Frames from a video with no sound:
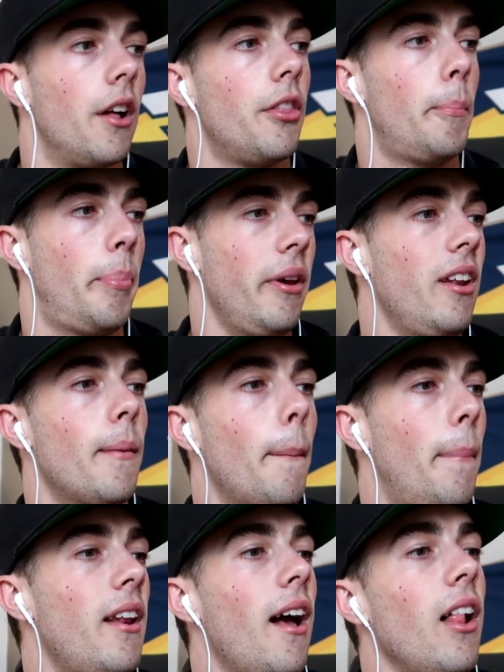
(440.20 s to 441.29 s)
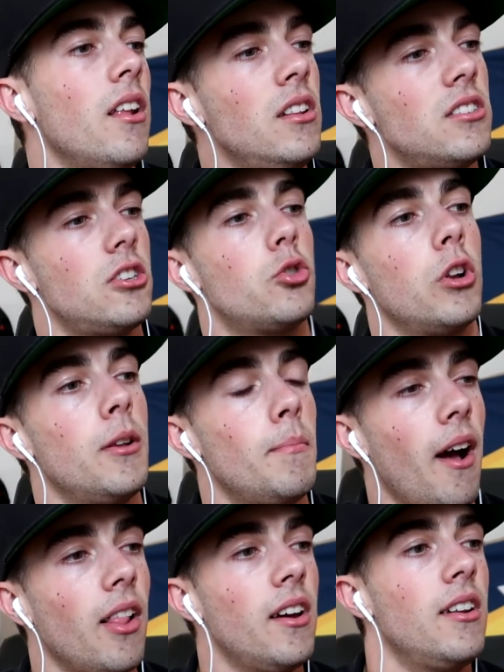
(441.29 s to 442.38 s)
the beta, beta alanine citrulline
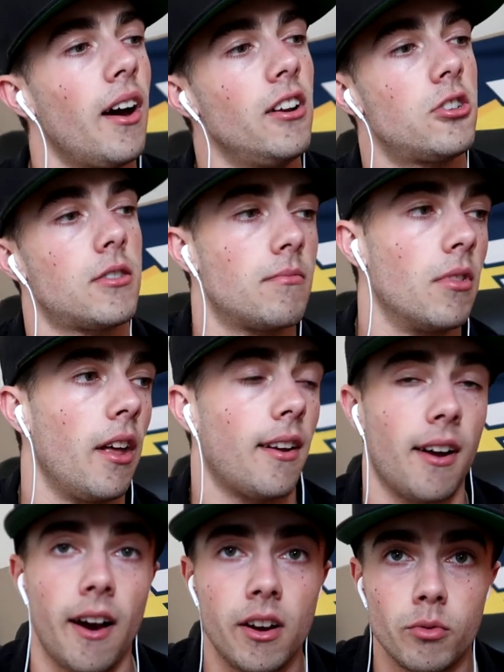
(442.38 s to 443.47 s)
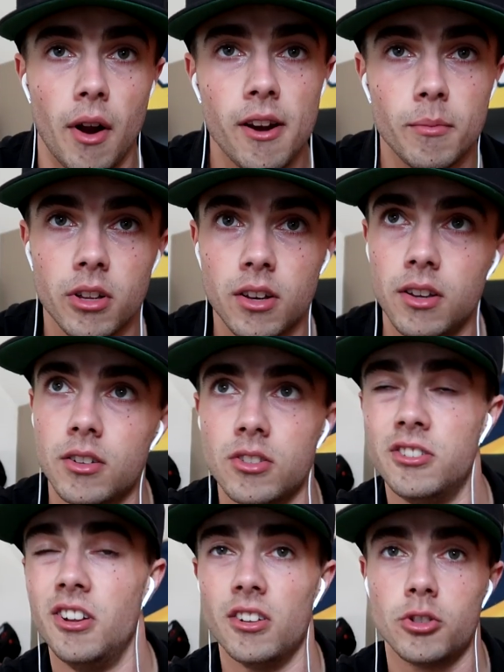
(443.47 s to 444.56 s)
malate, I like kind of randomly
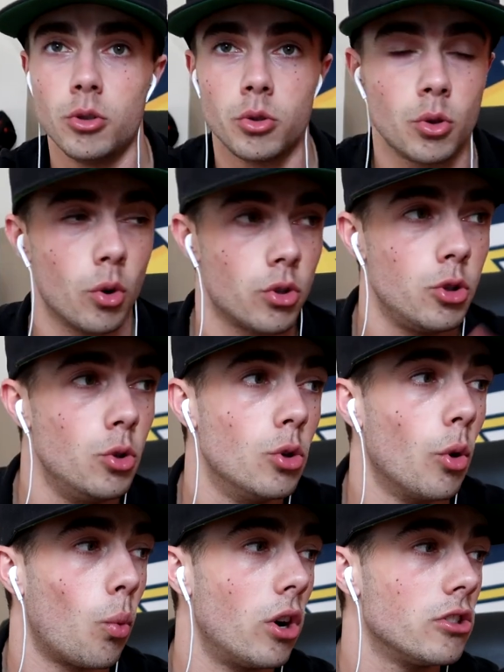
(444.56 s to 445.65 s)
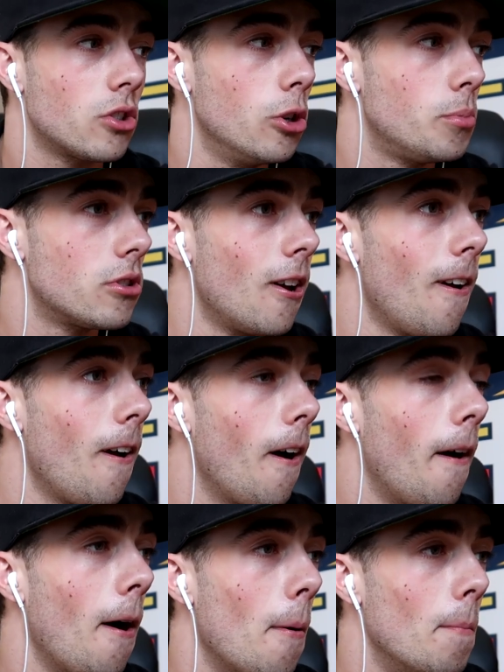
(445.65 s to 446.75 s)
did two two of one scoops,
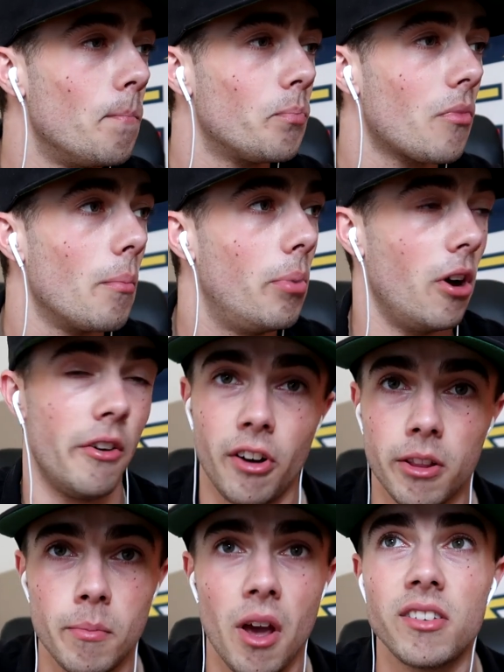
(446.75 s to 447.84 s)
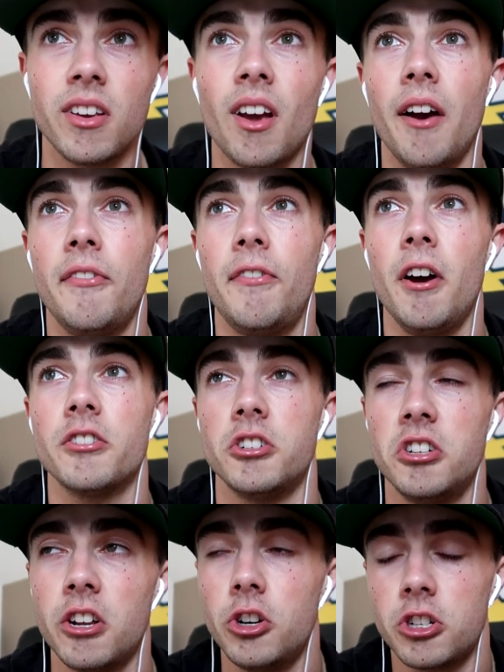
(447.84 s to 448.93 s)
um, but it felt amazing. I felt the
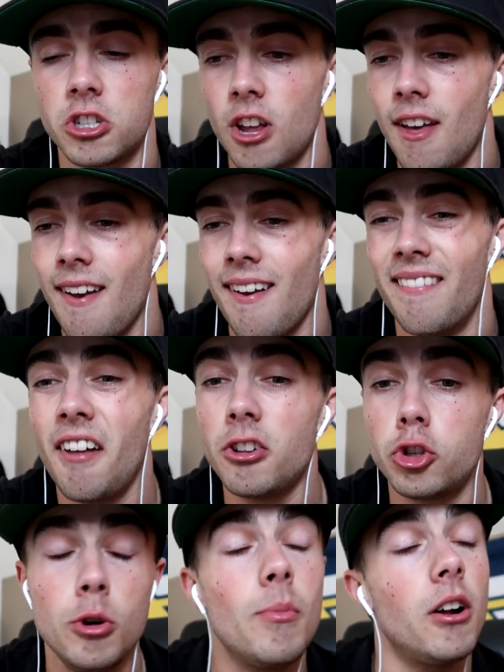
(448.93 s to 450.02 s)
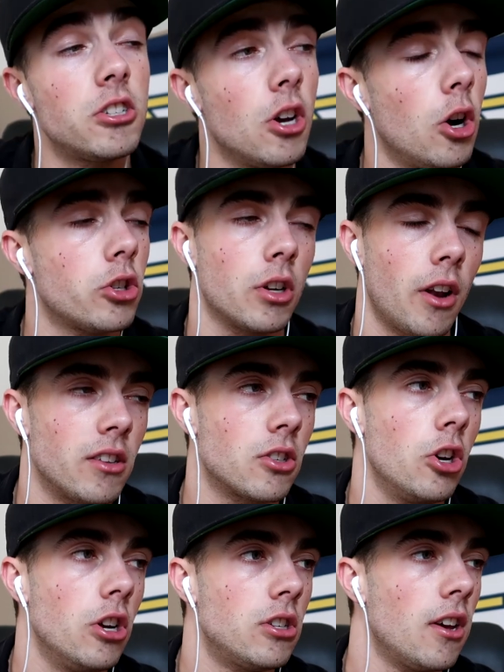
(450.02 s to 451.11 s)
jitters, not too much though, so that's
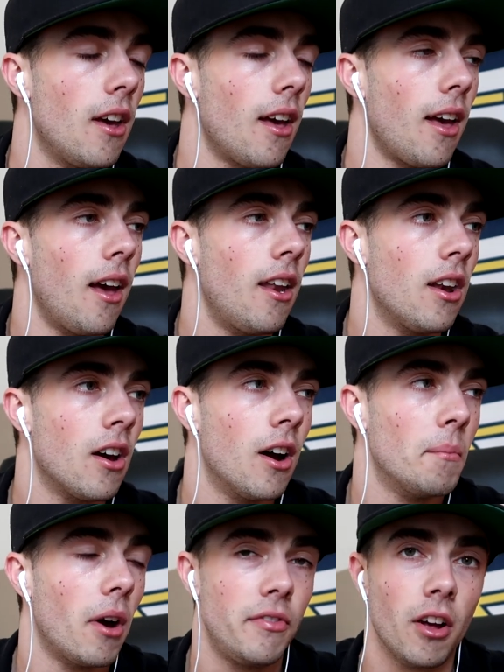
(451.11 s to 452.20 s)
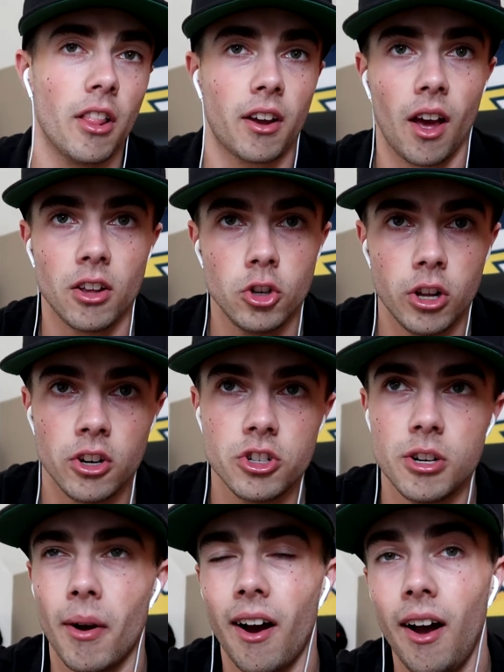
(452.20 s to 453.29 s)
good. And um, I felt like I had good
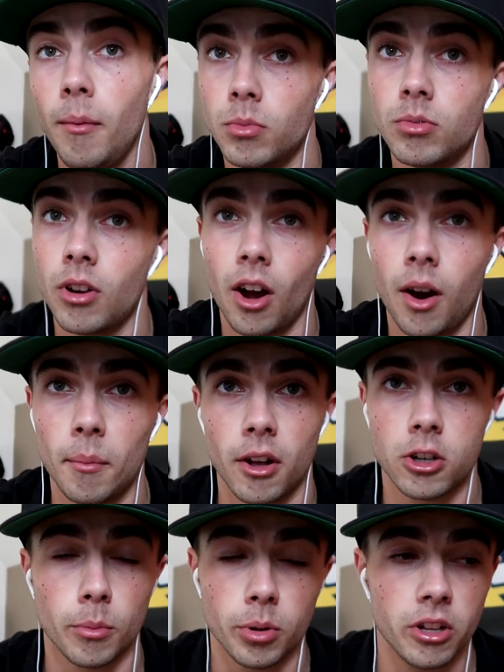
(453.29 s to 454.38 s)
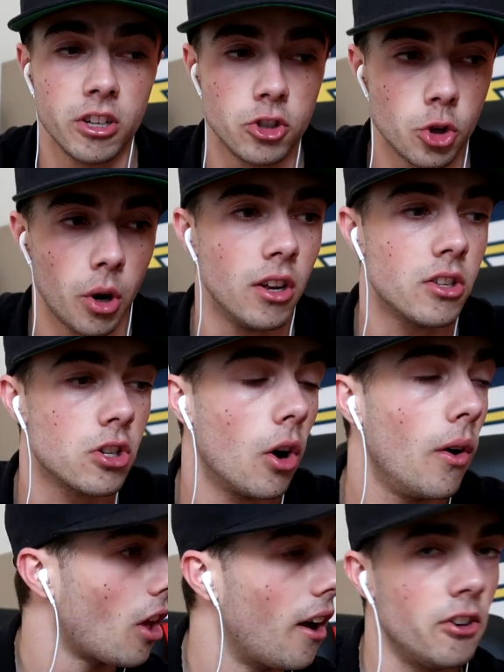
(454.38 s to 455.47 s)
energy, but I'm now I'm like completely drained.
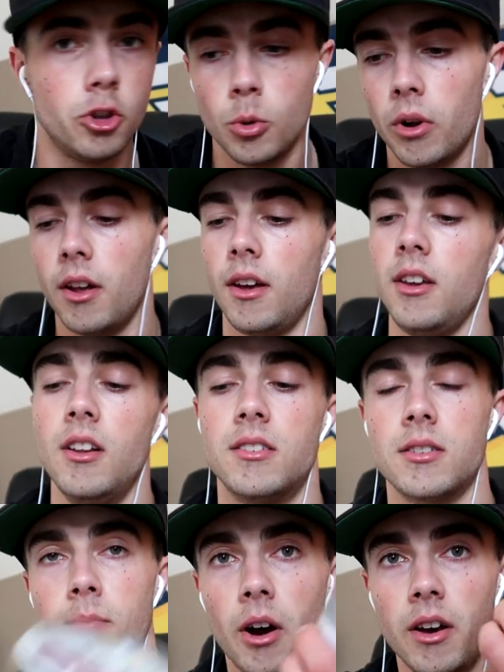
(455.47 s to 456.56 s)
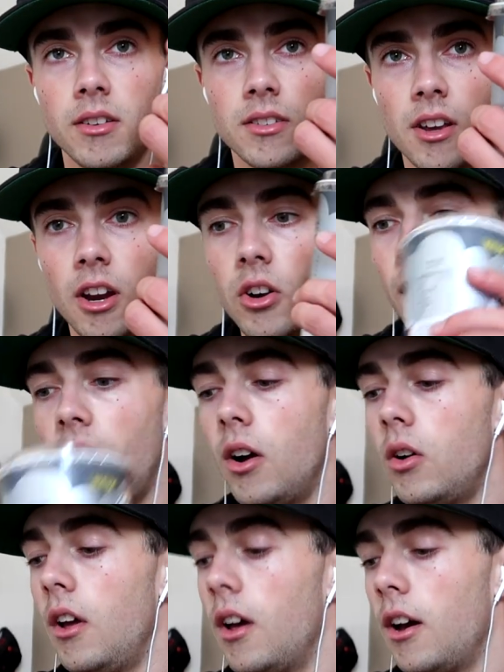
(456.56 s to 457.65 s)
So I do want to eat my skyr
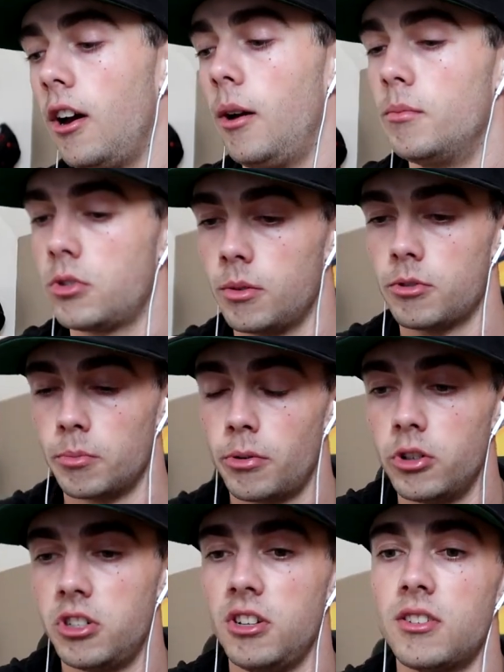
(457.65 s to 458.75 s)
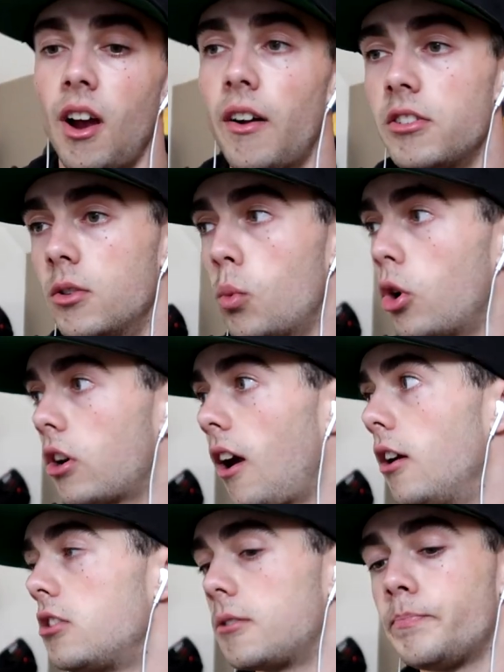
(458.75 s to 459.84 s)
now, um, some some proteins after the
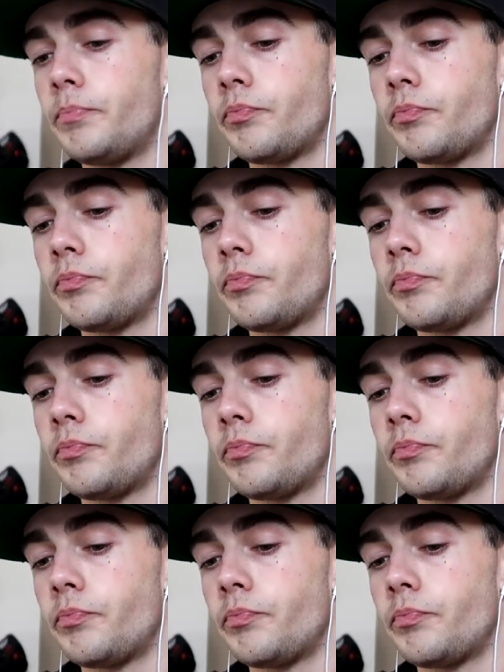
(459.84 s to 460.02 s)
workout,